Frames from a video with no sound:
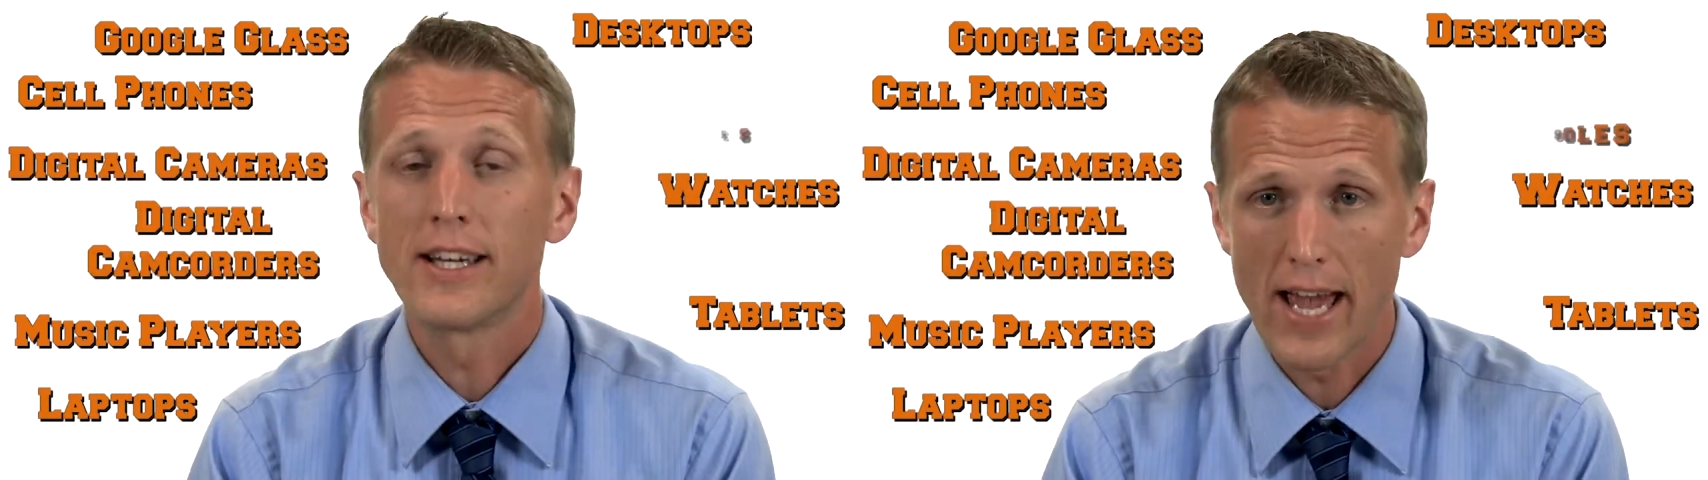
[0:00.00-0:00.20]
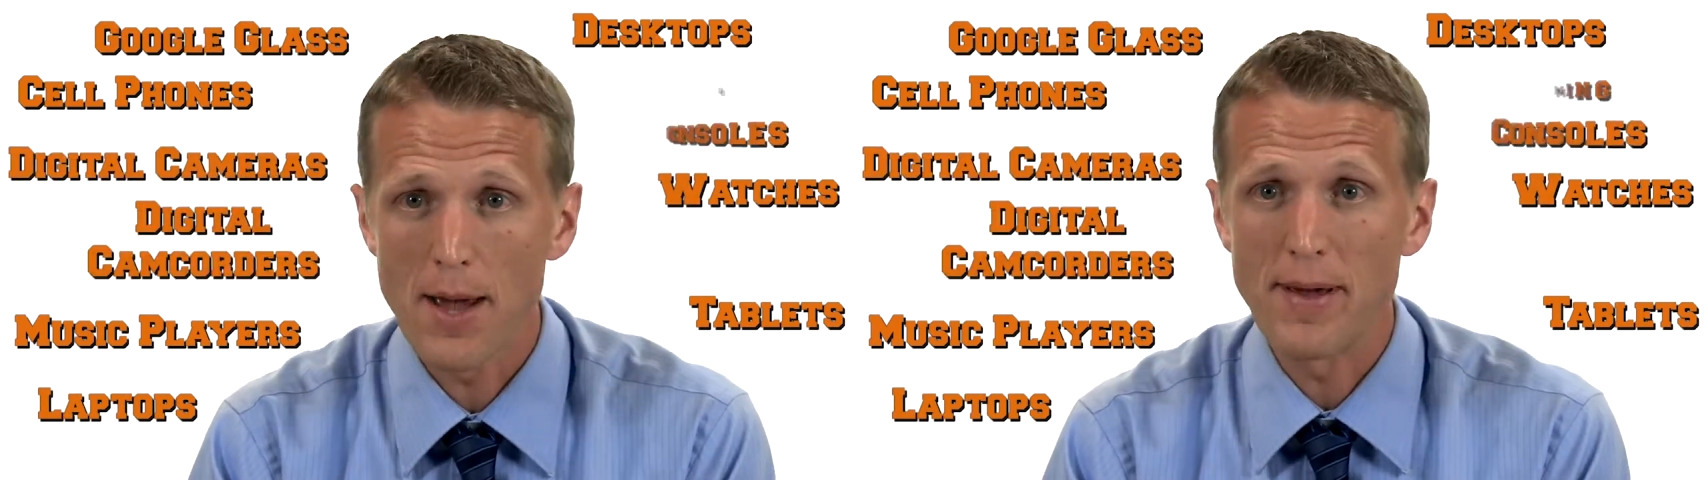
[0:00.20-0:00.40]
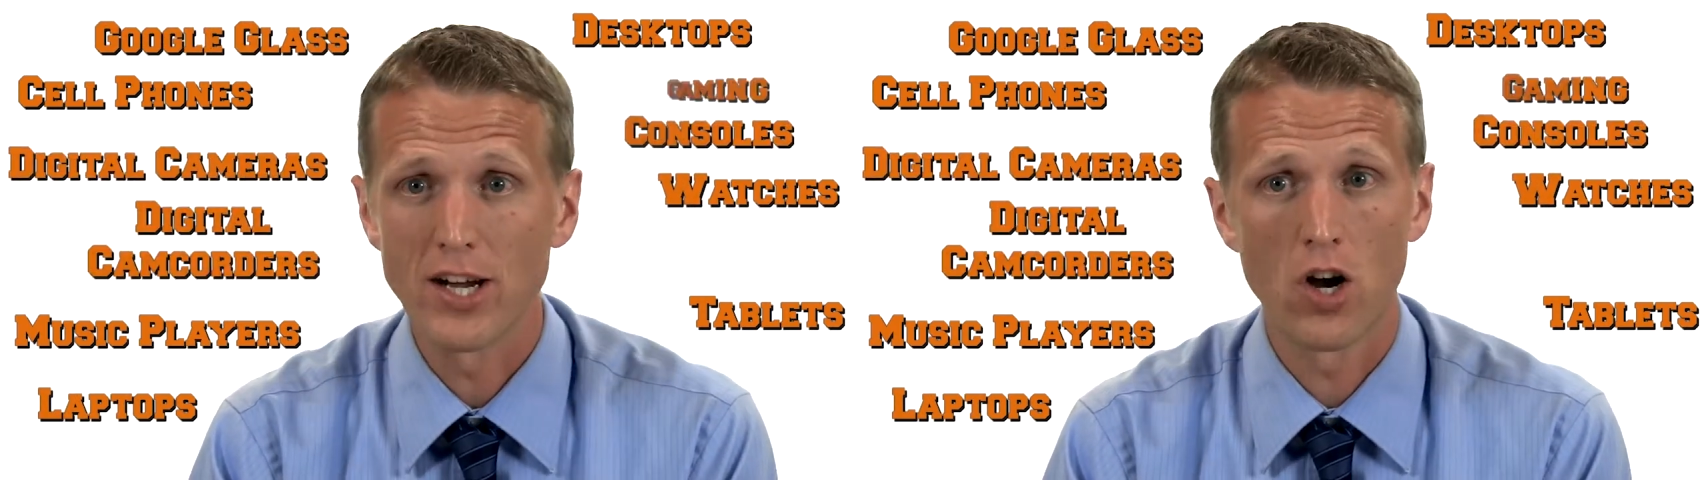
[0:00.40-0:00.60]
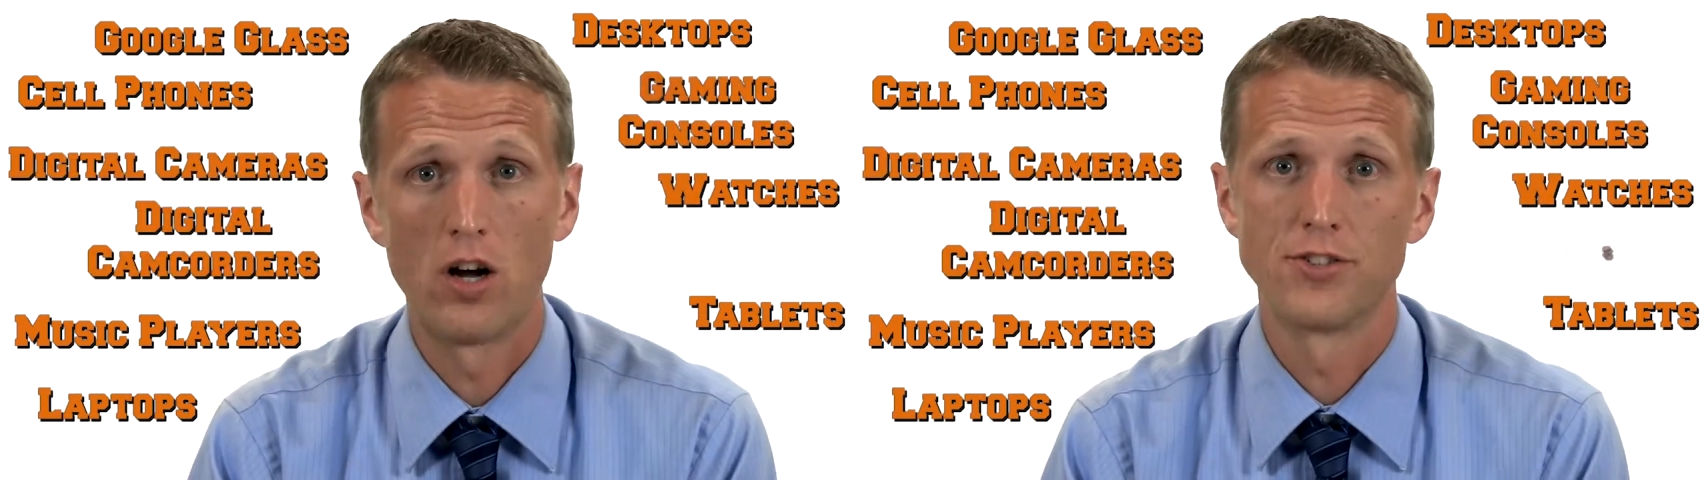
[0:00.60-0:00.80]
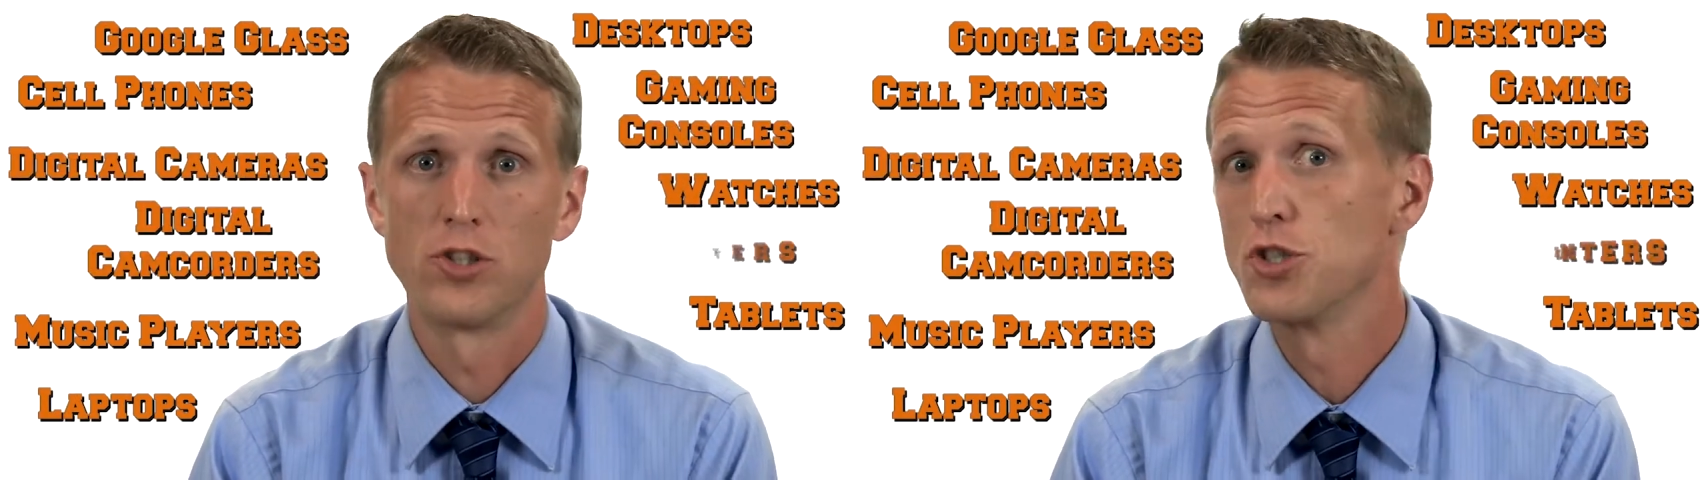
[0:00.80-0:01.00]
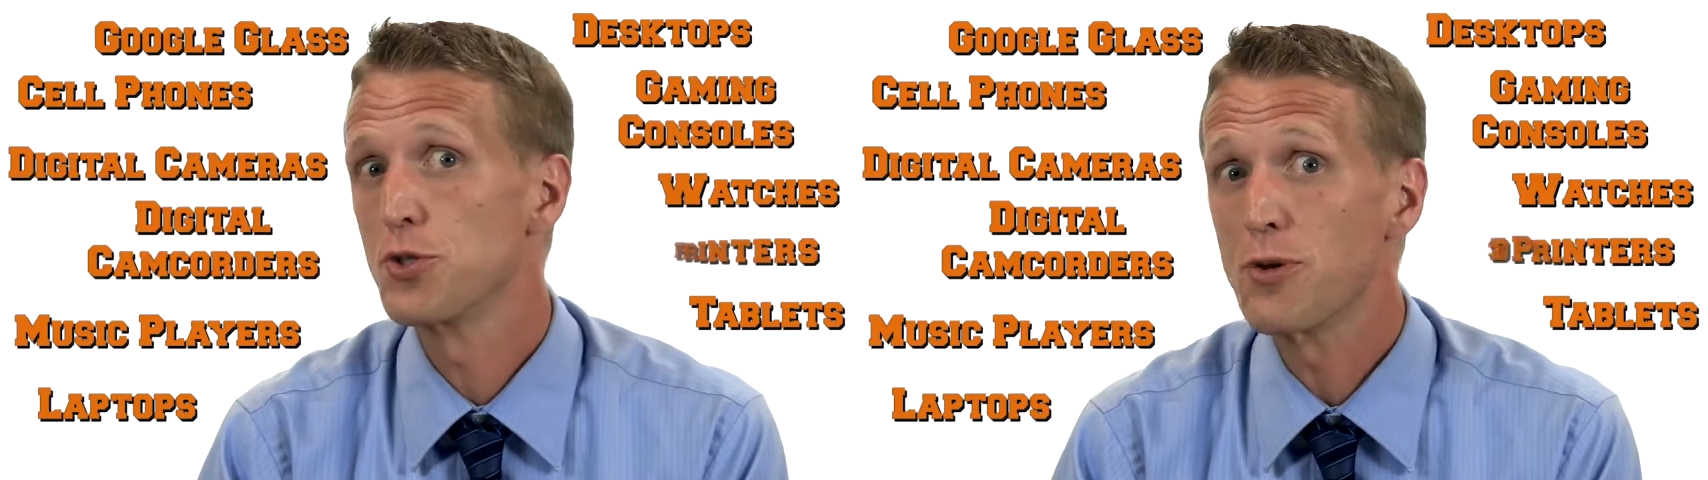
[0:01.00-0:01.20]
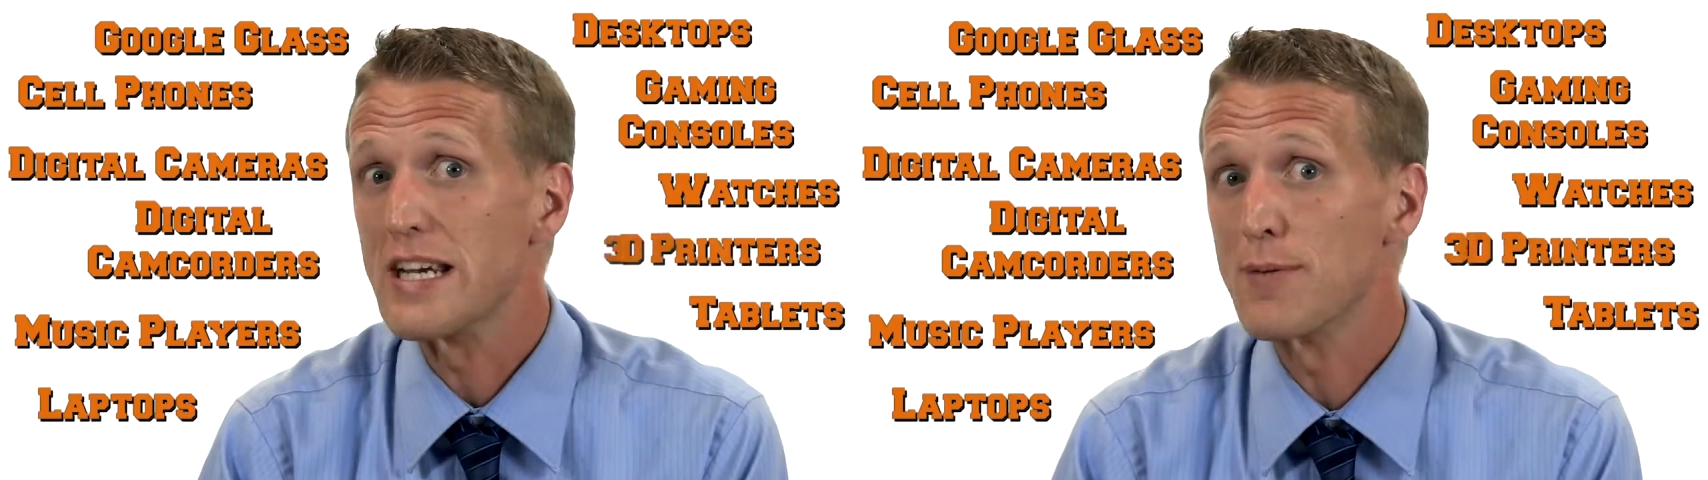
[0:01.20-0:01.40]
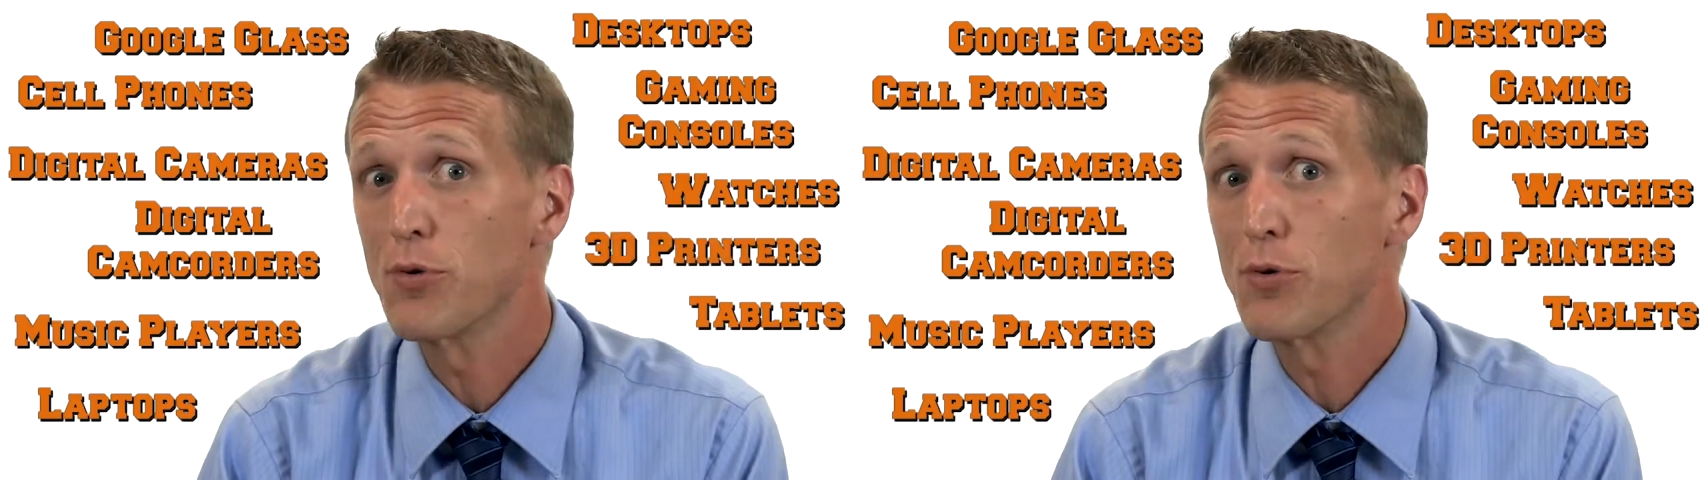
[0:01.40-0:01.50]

gaming consoles, three D